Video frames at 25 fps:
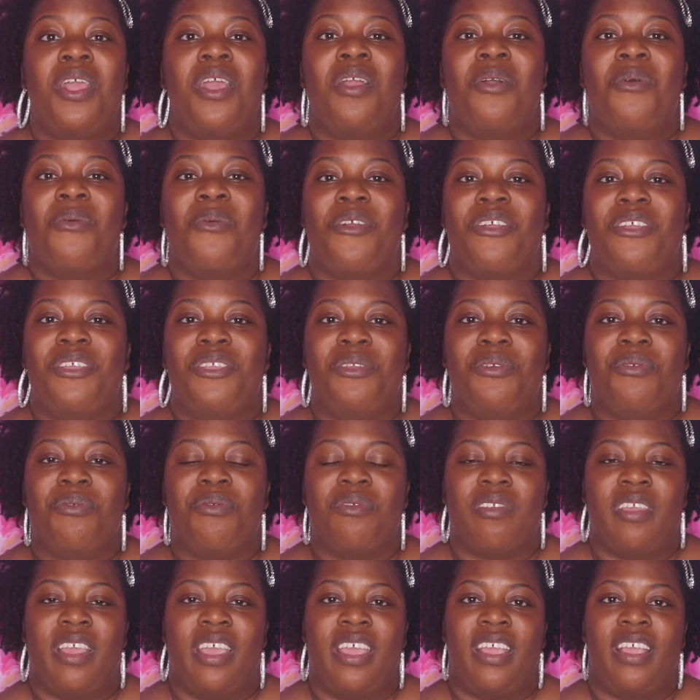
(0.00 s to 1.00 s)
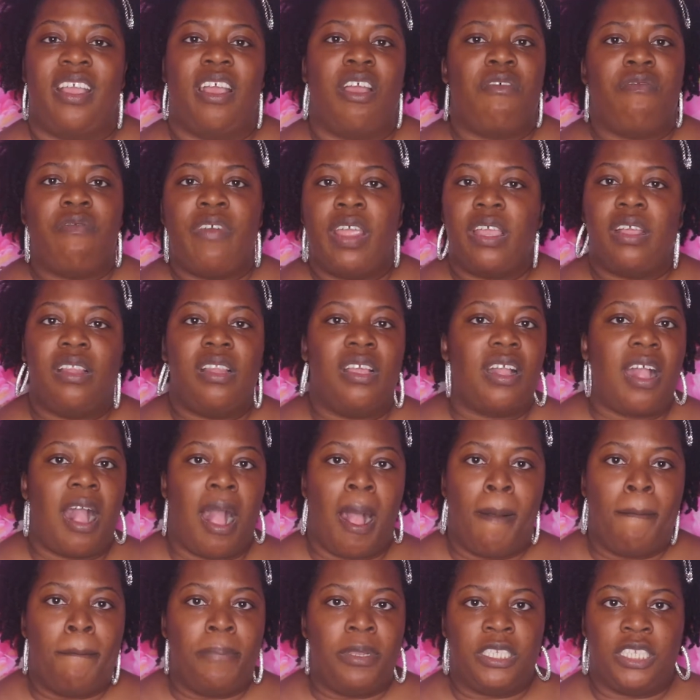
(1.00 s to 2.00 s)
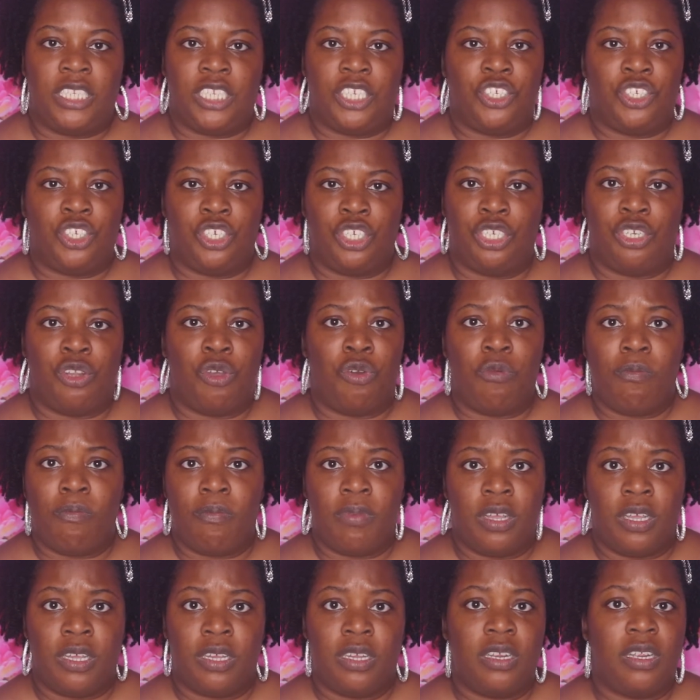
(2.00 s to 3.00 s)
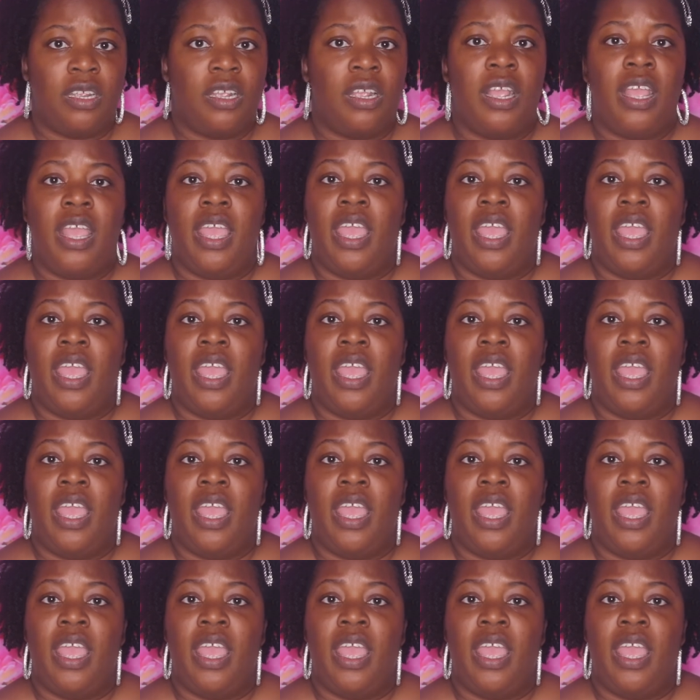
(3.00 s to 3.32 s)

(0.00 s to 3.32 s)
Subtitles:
we're using a regular composition notebook,